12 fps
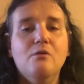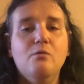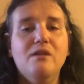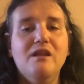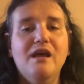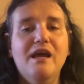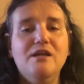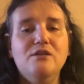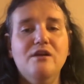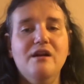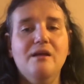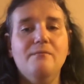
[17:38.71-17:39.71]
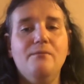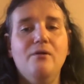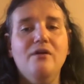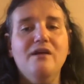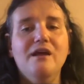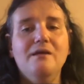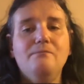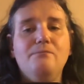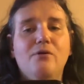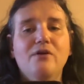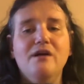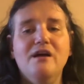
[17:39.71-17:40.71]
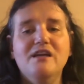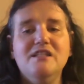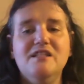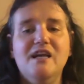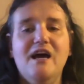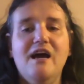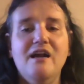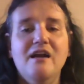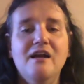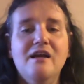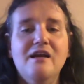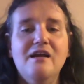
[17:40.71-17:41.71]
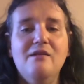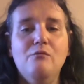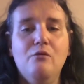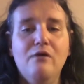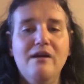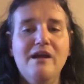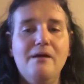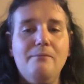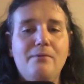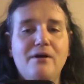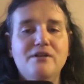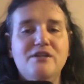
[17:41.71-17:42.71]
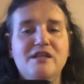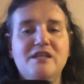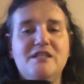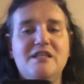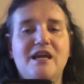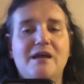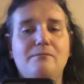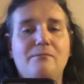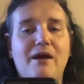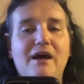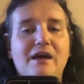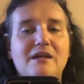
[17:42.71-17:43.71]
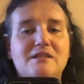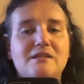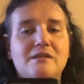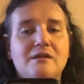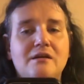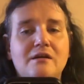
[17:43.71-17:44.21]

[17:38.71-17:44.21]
with hatred and bullying put aside in worn out punching sandbags.